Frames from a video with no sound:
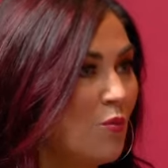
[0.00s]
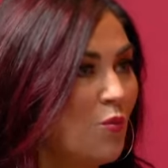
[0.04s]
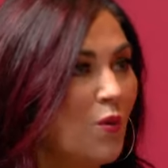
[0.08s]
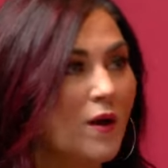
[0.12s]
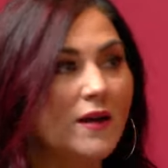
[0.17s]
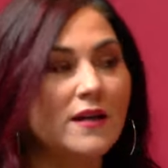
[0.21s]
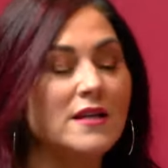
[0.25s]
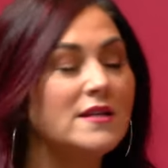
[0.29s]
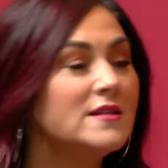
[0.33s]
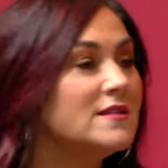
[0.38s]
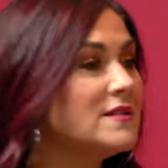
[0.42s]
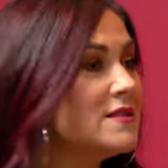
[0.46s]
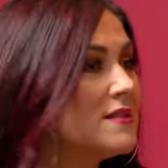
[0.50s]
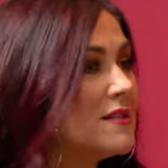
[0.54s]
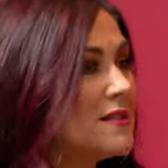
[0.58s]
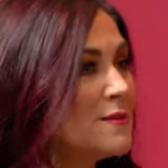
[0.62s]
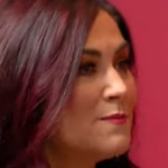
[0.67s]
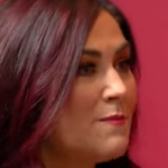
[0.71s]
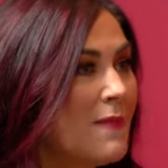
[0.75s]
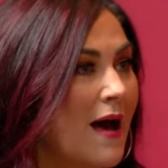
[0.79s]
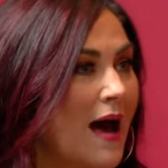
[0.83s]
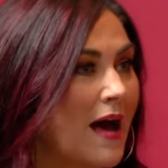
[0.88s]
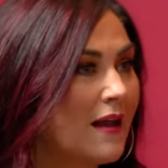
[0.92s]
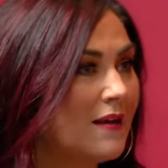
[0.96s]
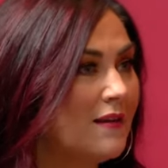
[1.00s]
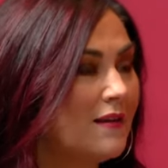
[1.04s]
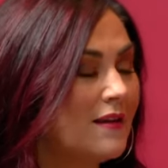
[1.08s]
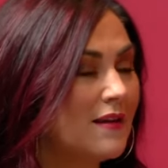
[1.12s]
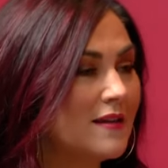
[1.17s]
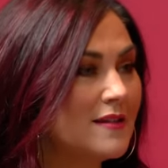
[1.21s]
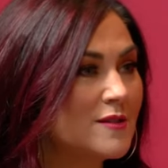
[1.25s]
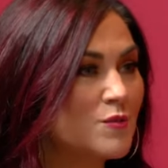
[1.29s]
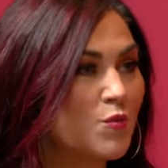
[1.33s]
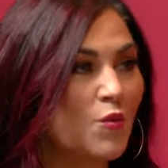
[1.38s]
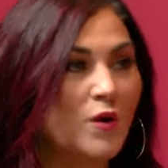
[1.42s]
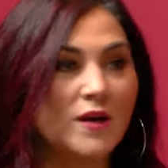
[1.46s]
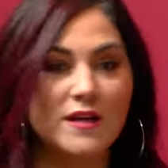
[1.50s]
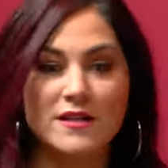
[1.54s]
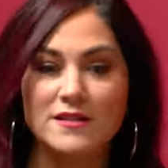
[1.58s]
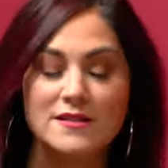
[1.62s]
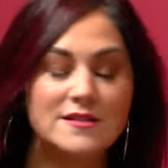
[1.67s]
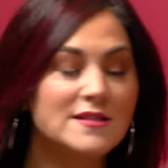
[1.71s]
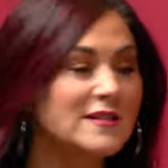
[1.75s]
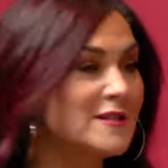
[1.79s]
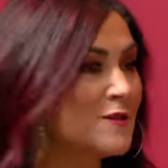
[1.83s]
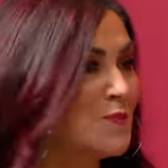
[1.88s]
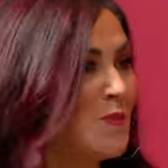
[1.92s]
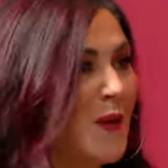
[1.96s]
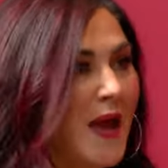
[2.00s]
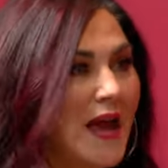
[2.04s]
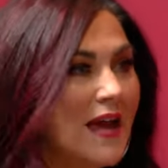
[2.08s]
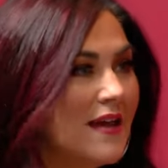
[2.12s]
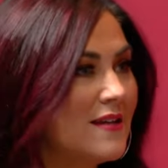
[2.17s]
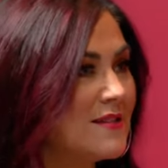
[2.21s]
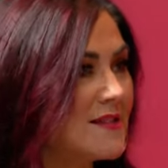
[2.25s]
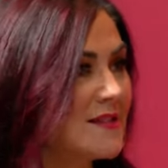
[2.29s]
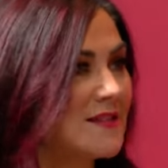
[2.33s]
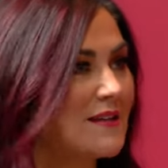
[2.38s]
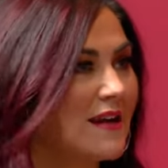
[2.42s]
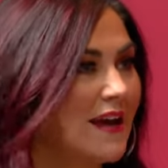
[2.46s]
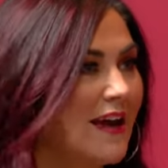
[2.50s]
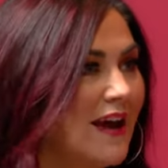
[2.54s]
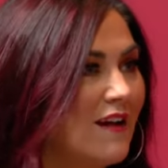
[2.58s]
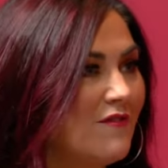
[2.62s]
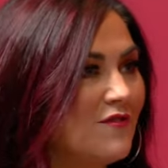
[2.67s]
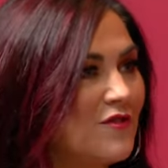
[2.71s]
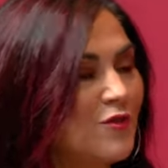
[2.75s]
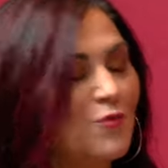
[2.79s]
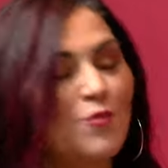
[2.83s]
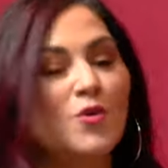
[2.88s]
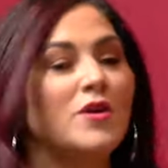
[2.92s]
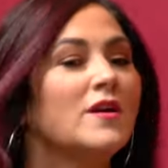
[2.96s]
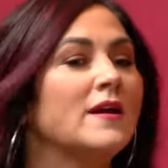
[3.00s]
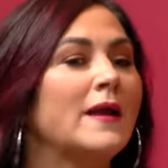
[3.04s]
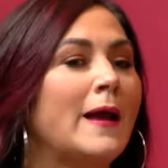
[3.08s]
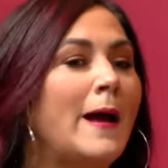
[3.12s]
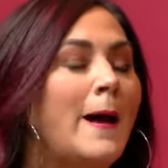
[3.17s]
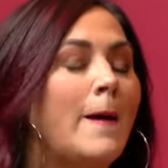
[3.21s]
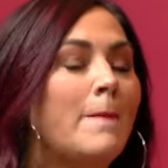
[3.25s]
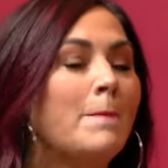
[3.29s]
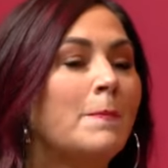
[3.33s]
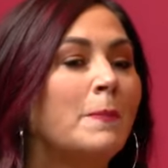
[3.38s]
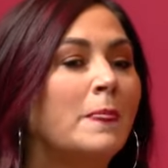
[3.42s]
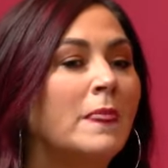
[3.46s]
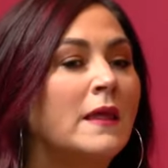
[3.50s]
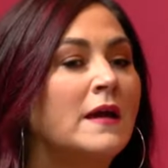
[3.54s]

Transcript: What is this madness? What is this pace that I have to work at? Yeah.